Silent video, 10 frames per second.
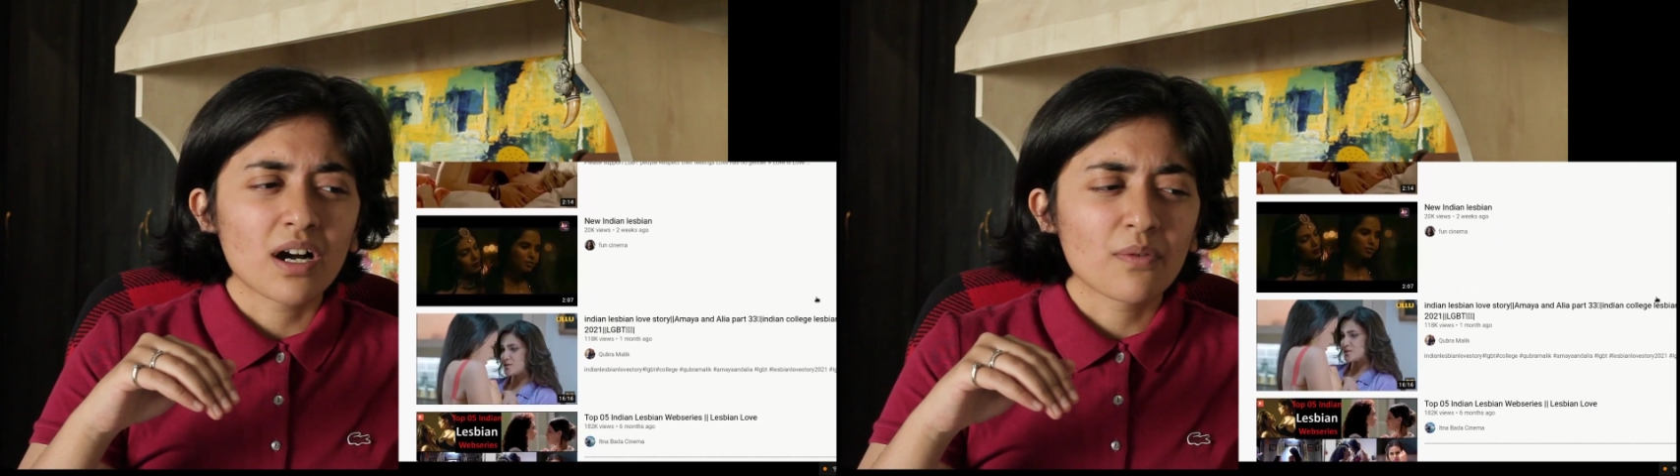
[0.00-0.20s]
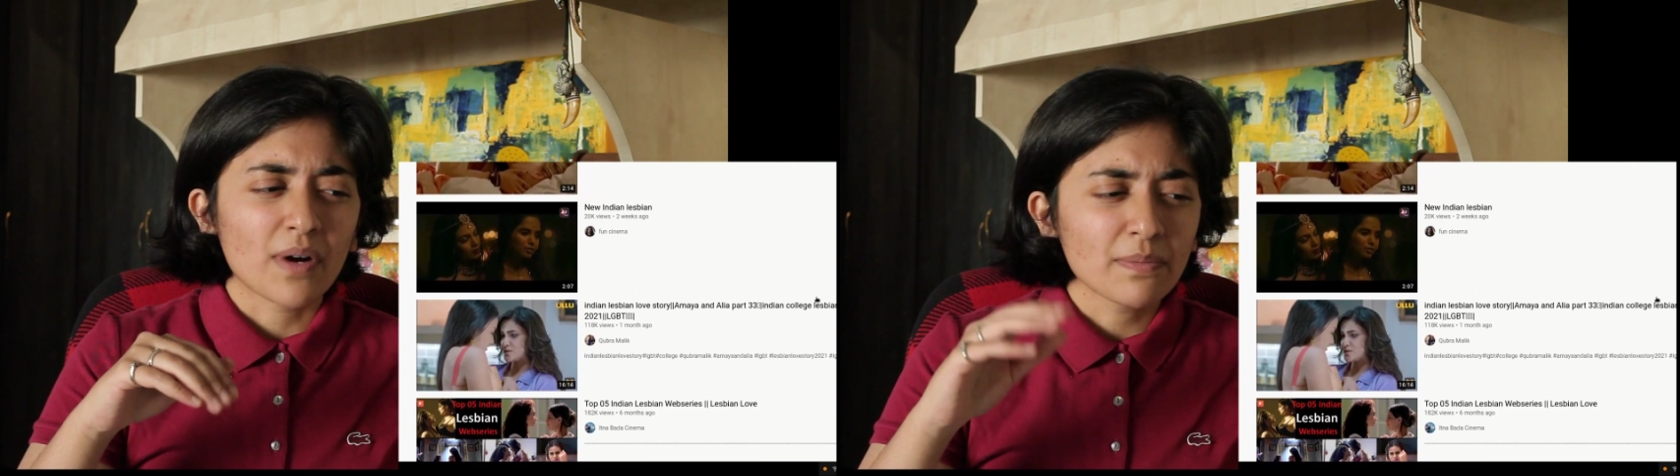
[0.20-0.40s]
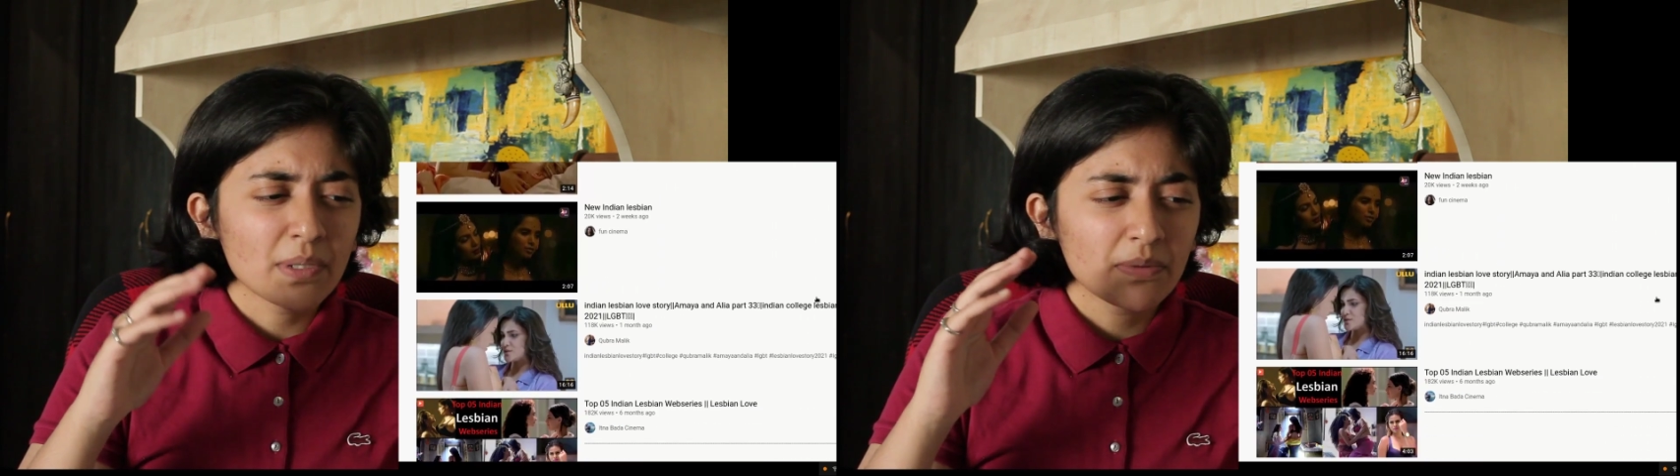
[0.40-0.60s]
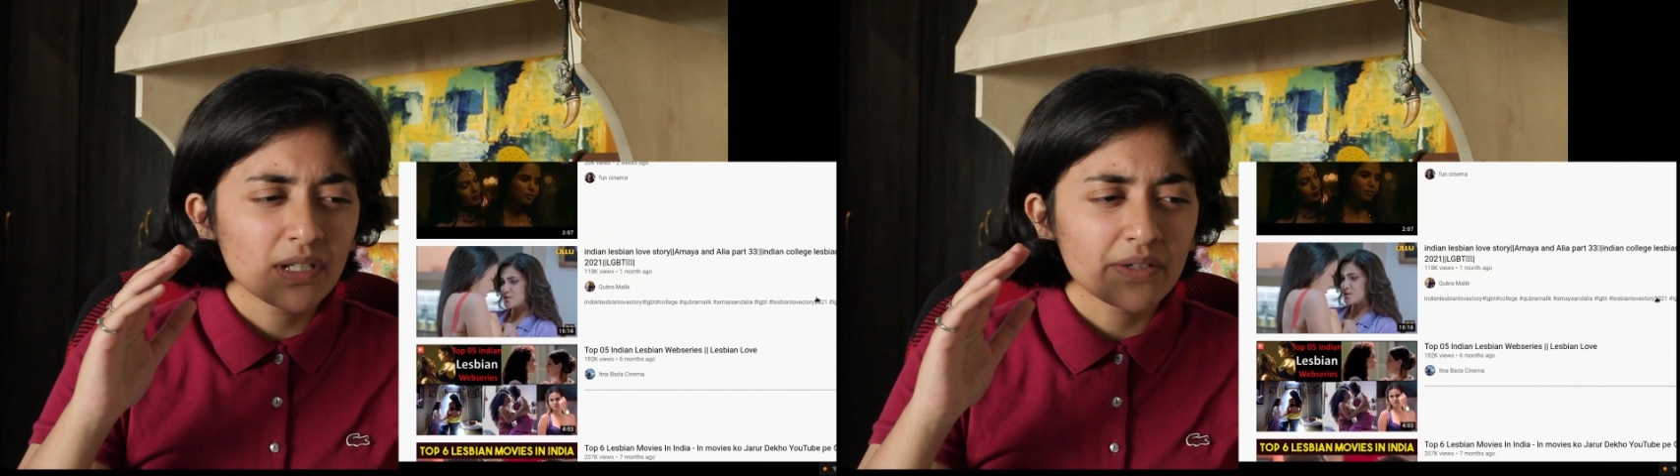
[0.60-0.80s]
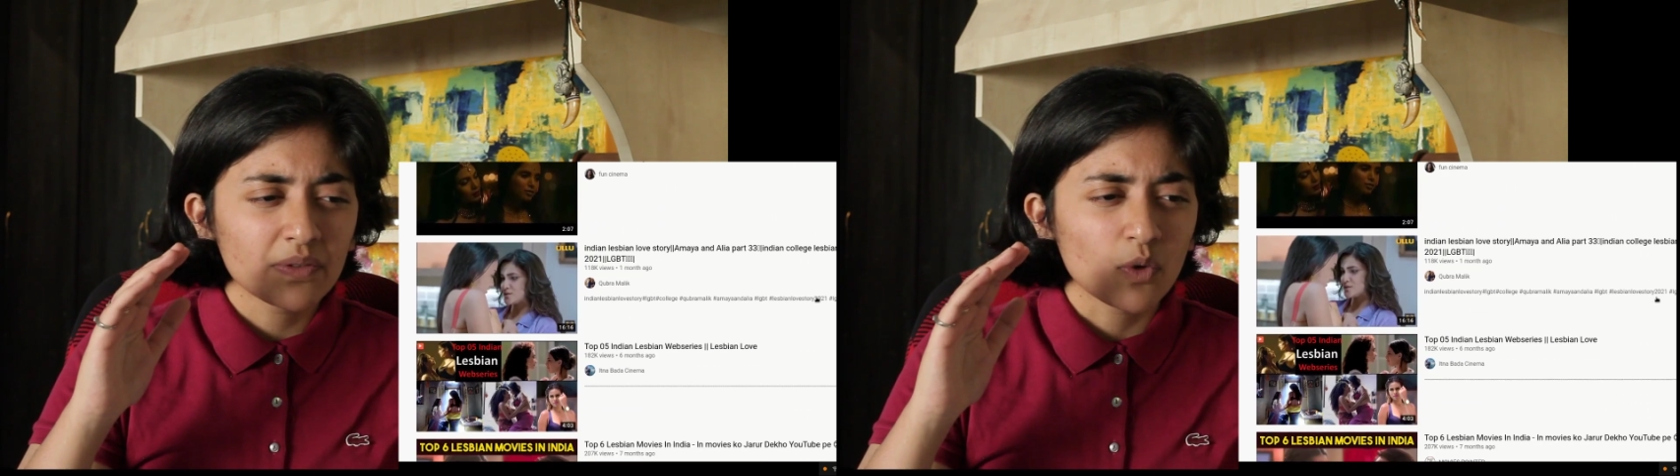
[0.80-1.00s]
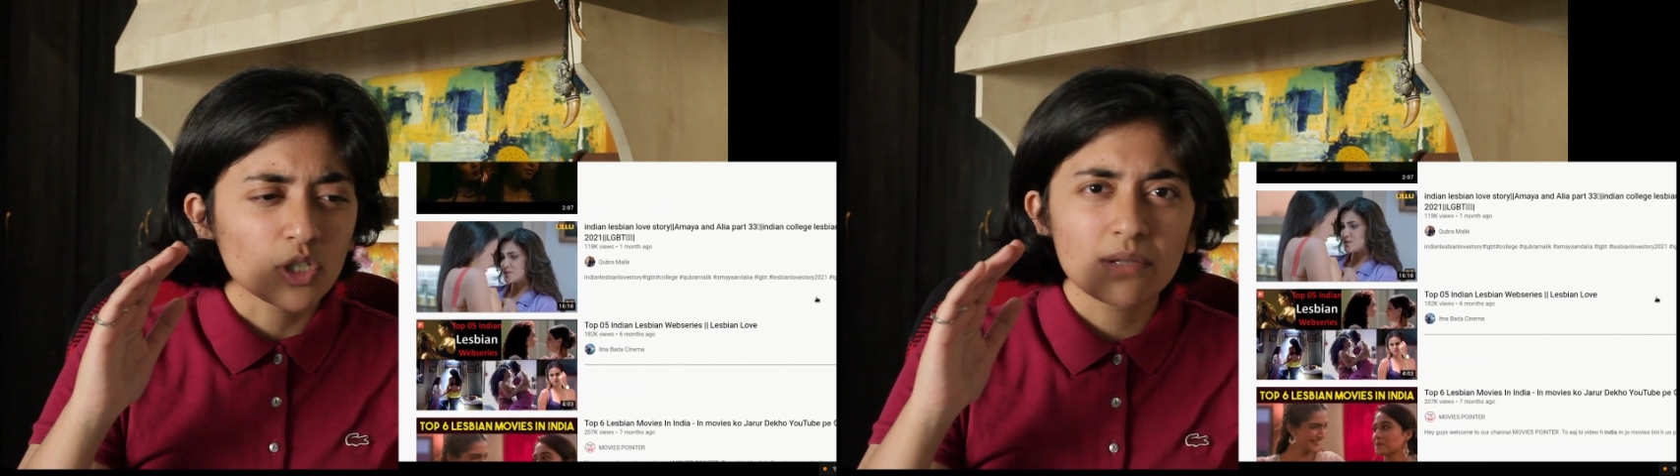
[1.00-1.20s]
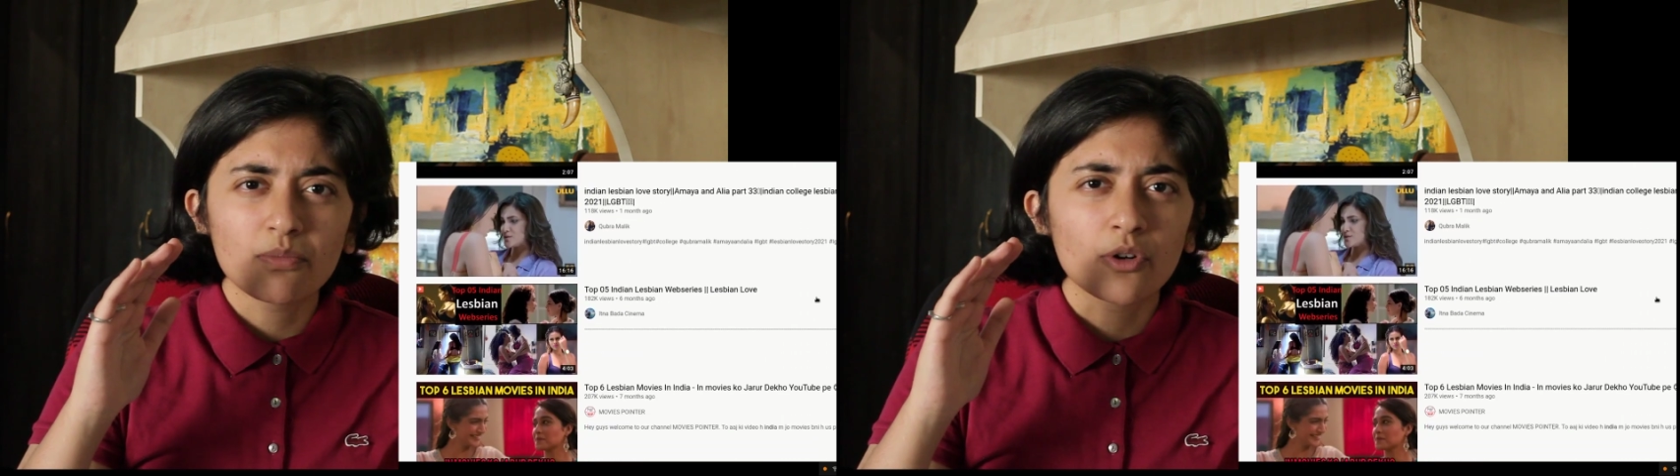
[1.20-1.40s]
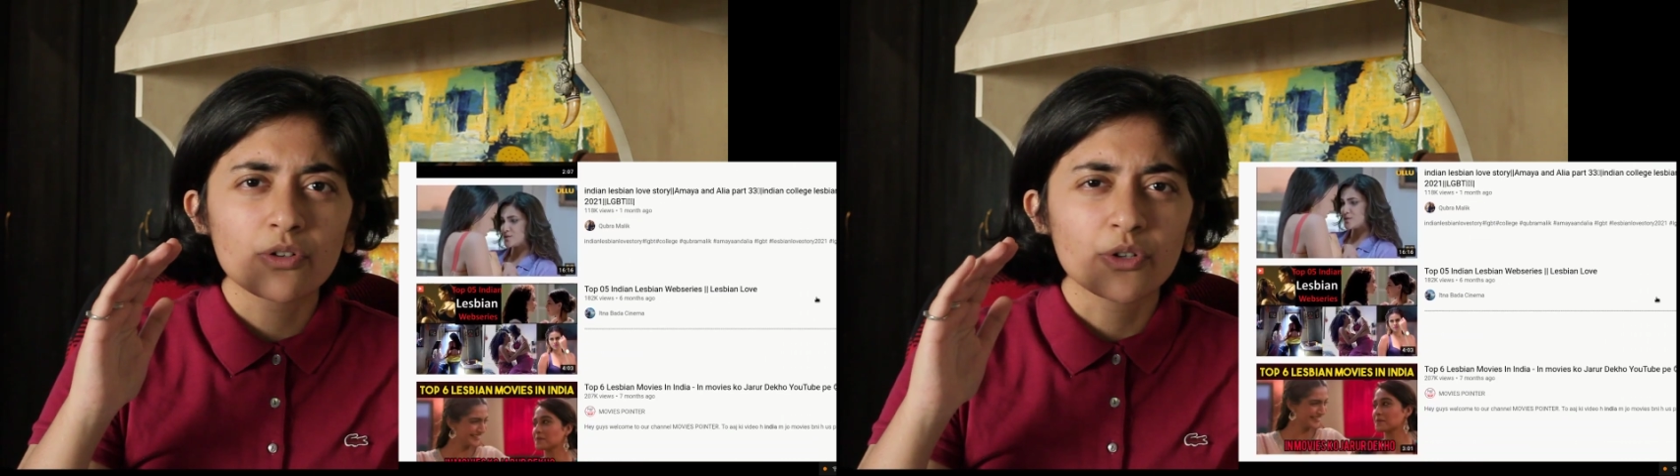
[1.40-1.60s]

why people are even watching porn